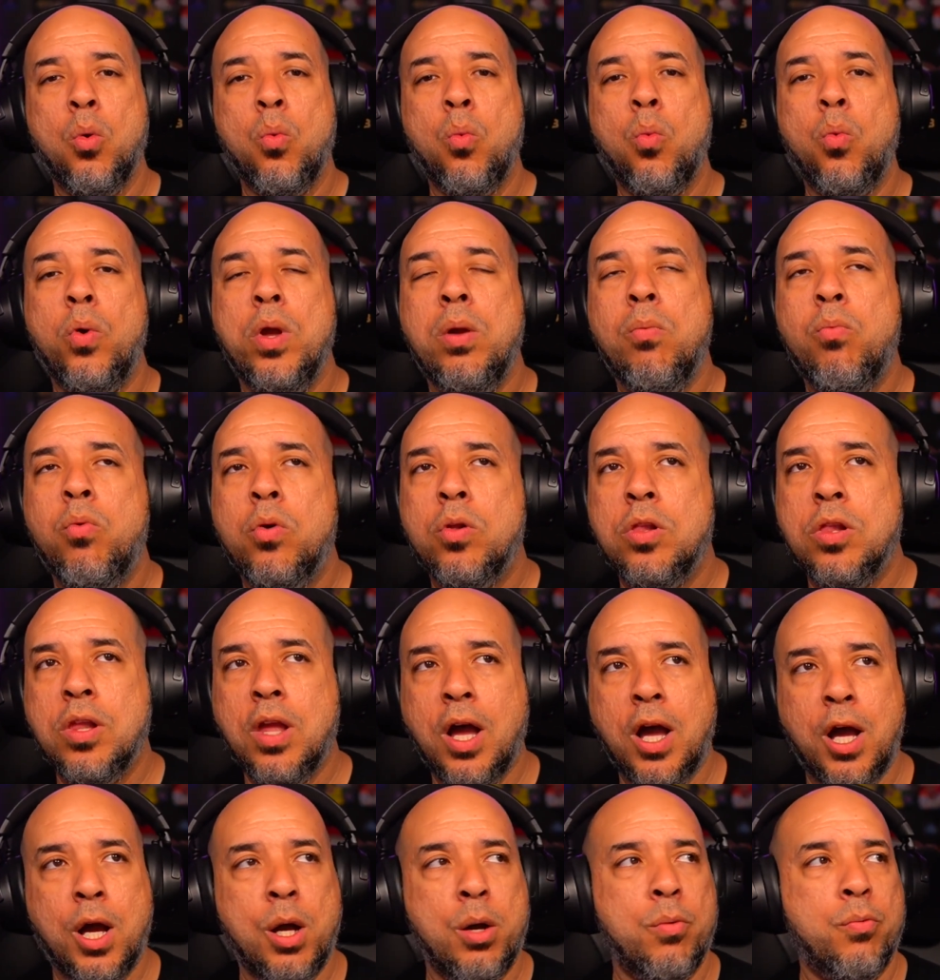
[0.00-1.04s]
We would
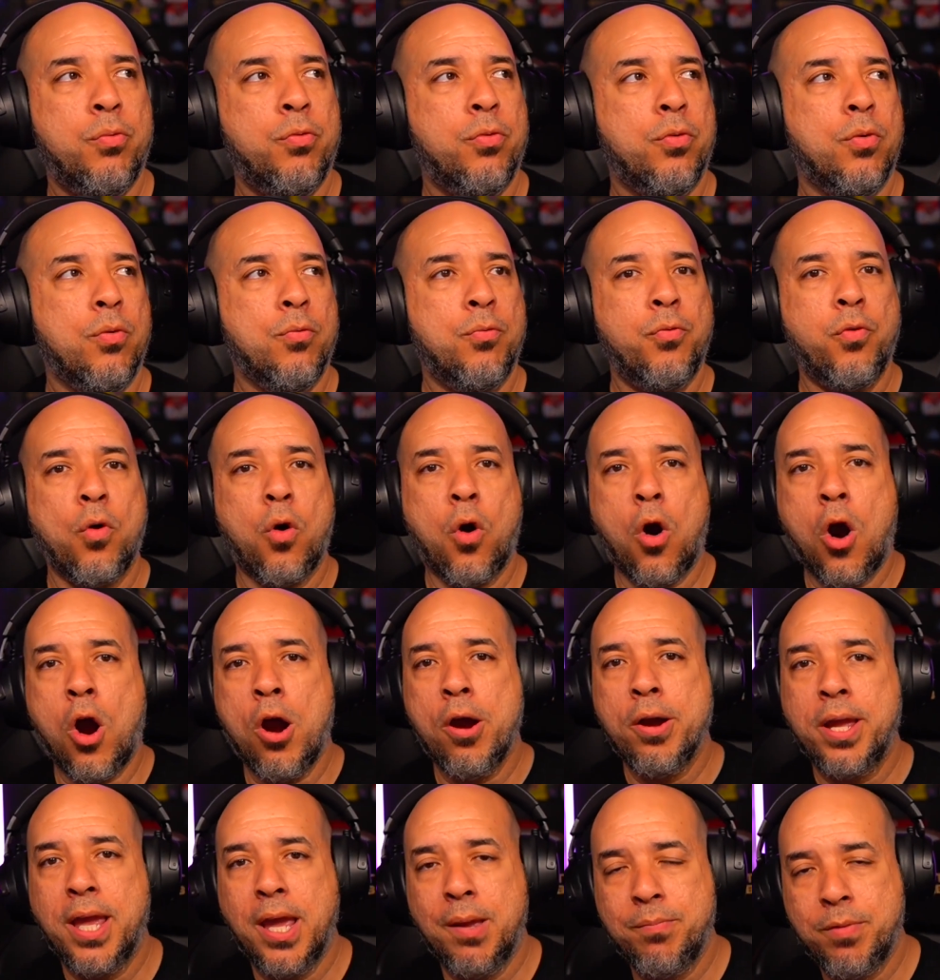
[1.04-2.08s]
love for
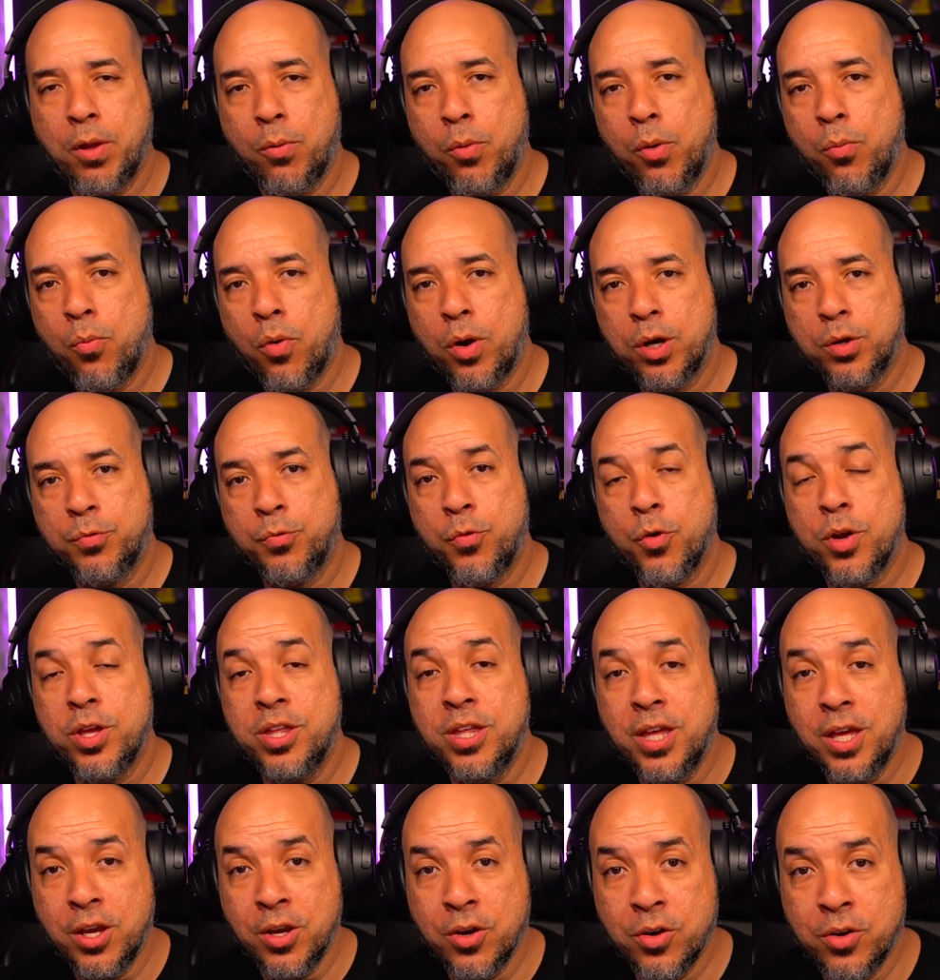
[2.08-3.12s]
our game that we worked for
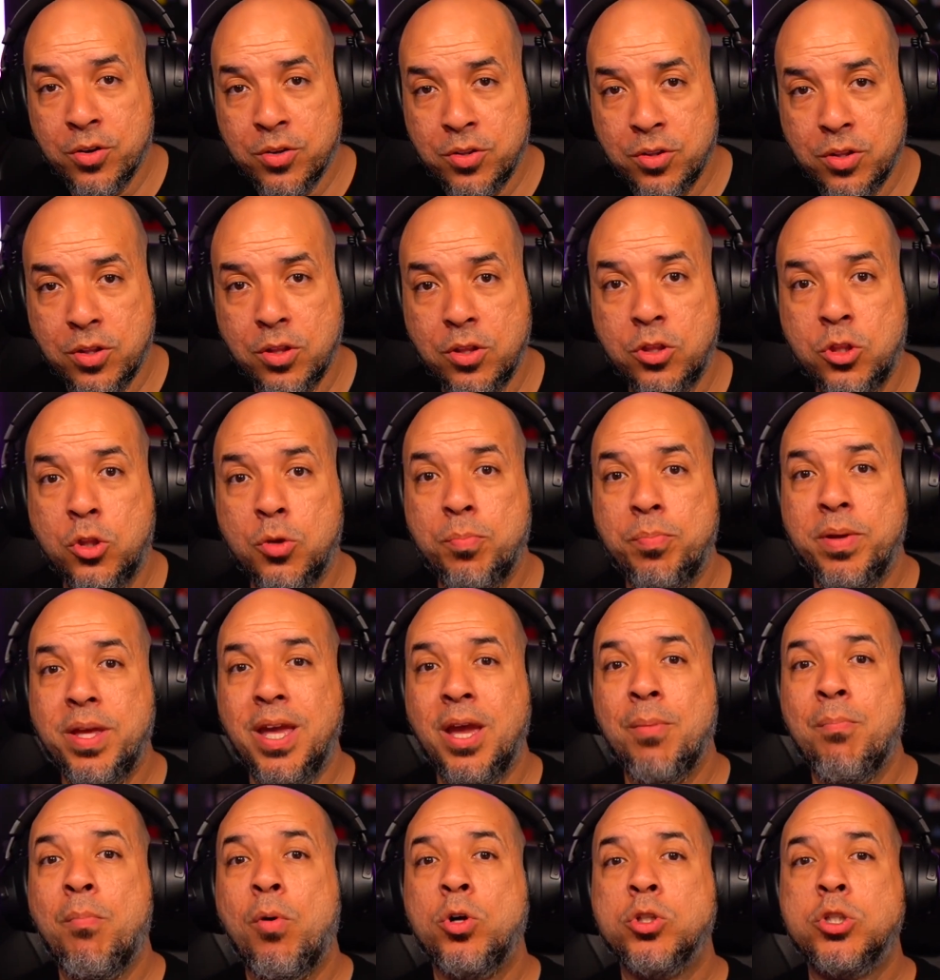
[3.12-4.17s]
years to
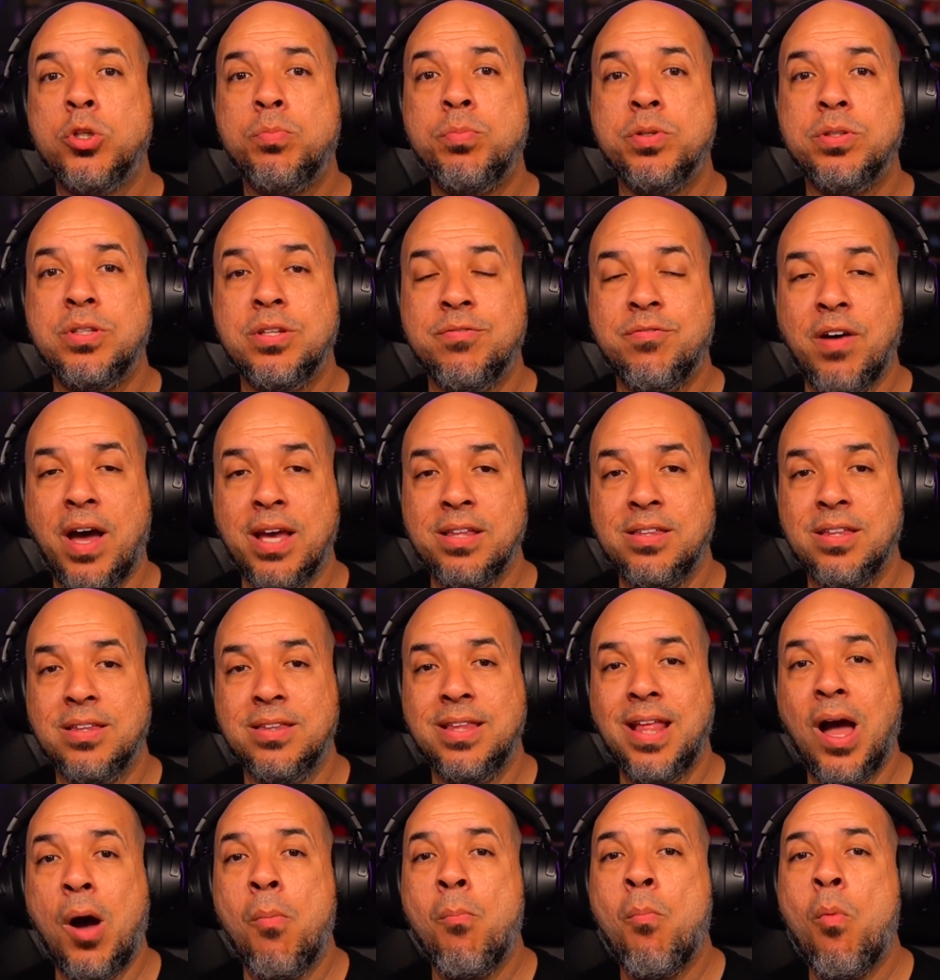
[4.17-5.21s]
be in multiple
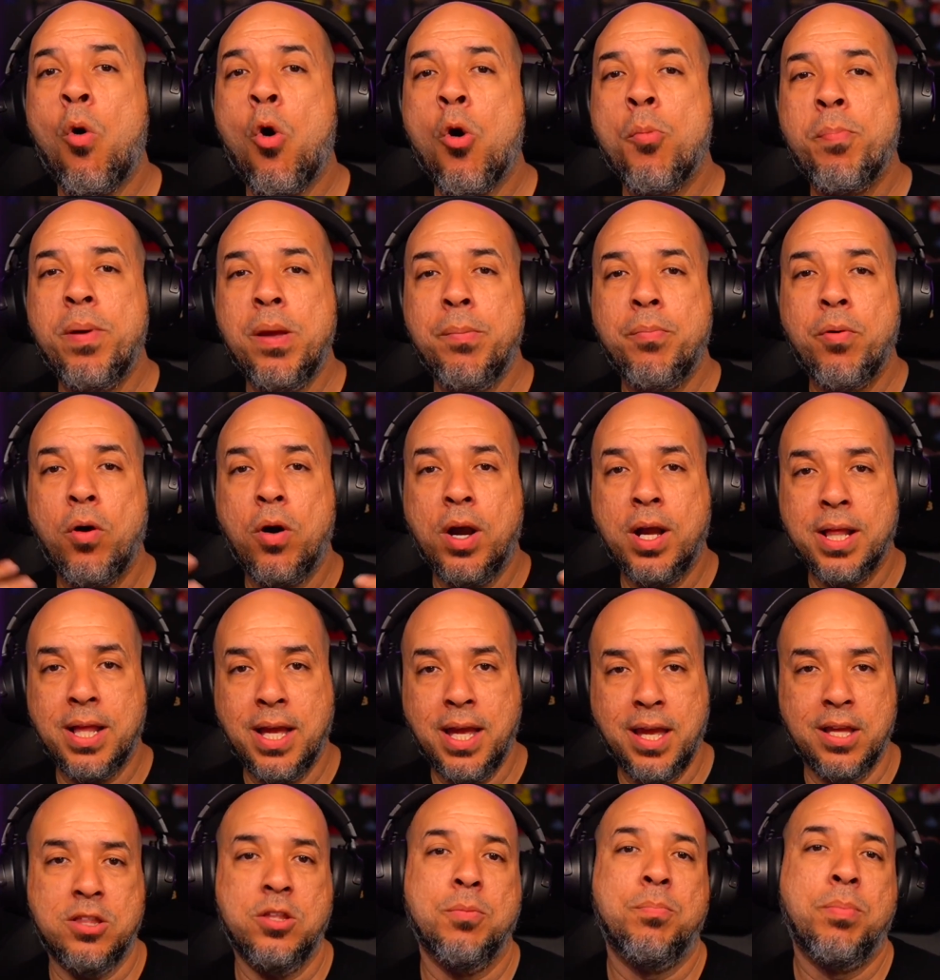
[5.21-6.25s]
devices. Now more people are going
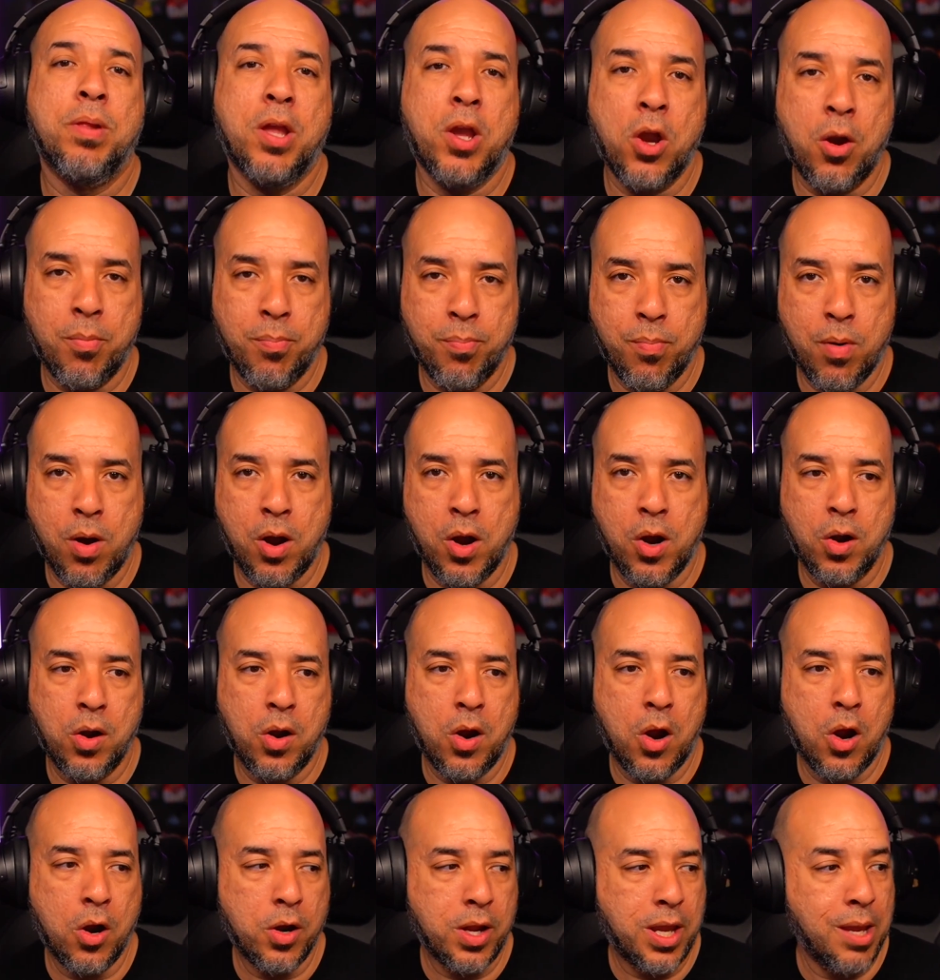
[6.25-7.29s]
to get to play
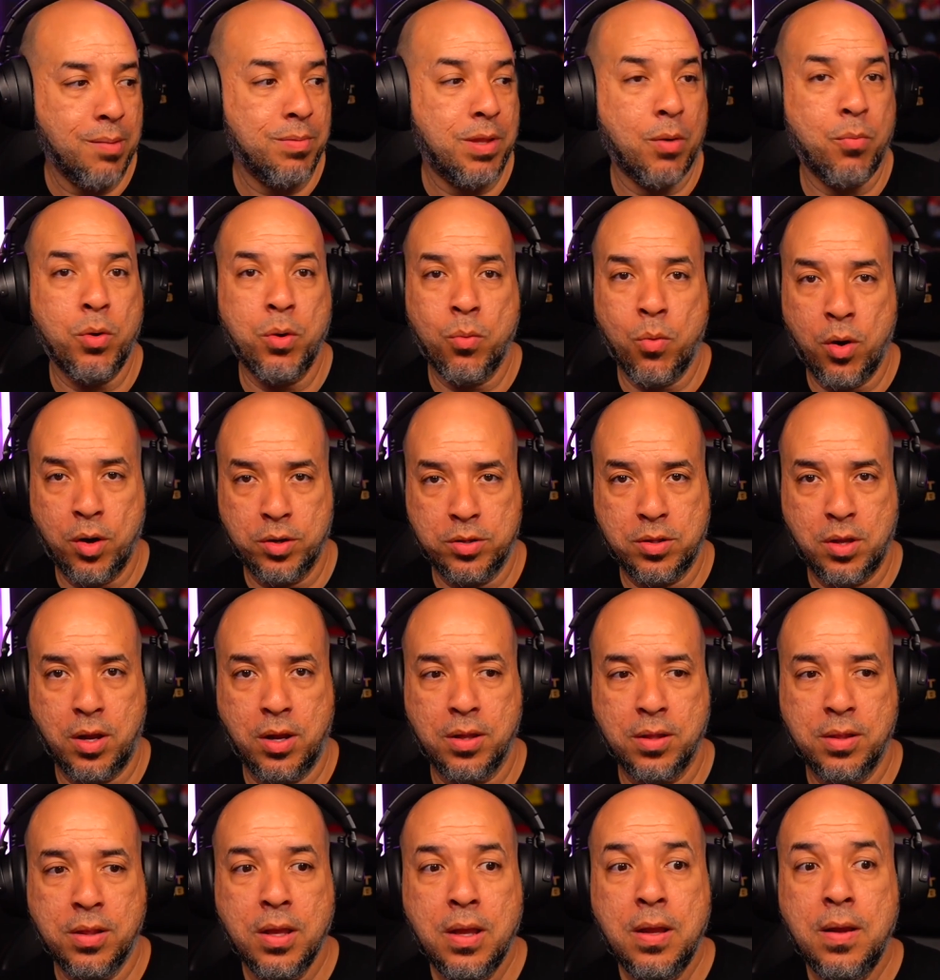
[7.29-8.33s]
our game that we worked
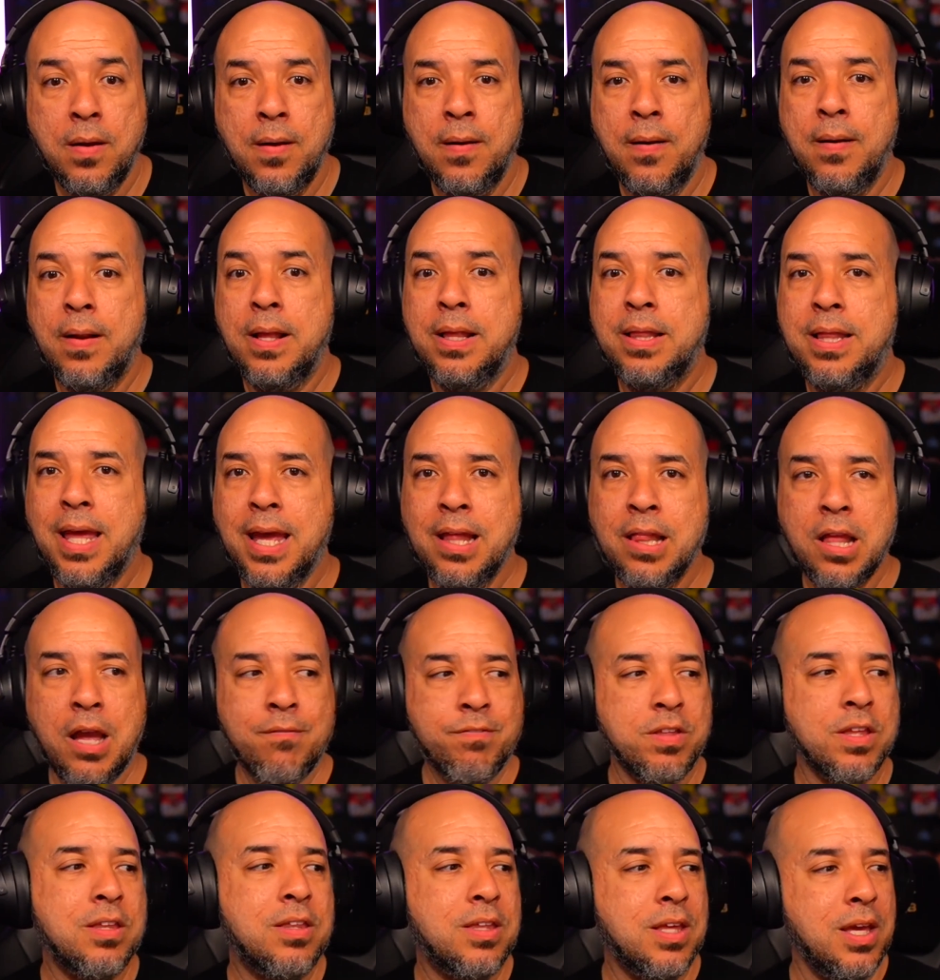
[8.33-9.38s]
on. They love
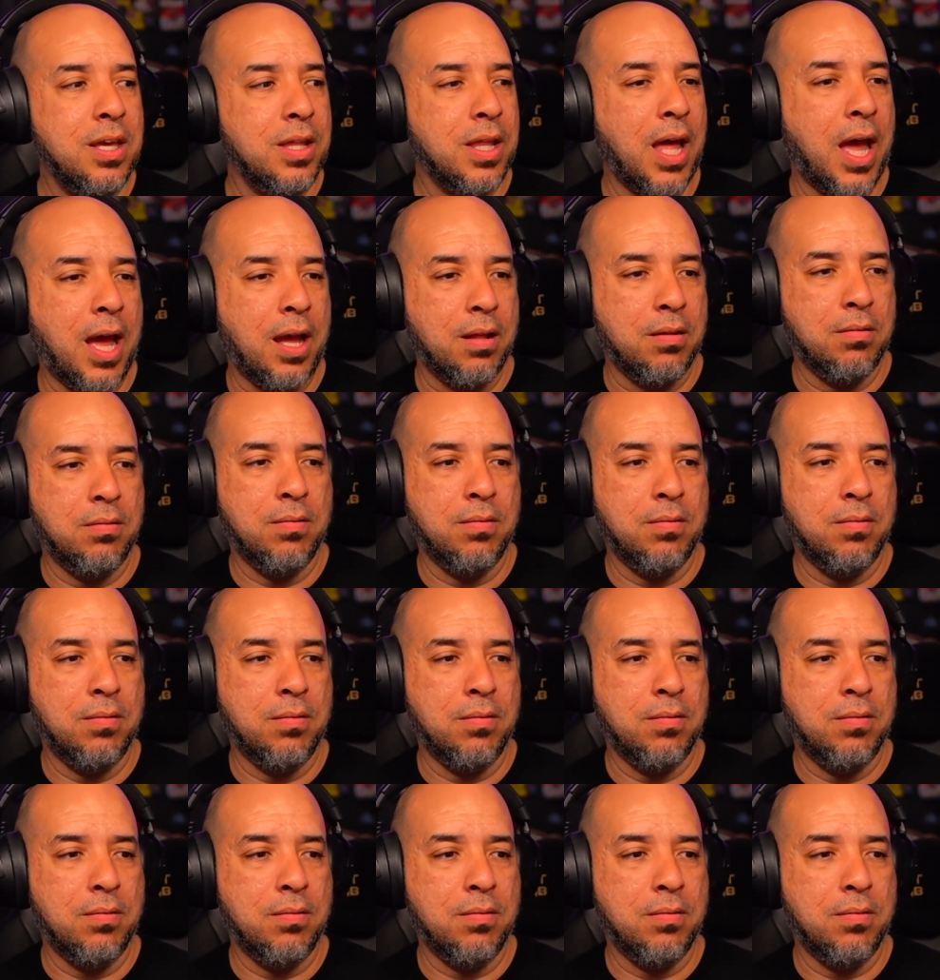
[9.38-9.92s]
to see that.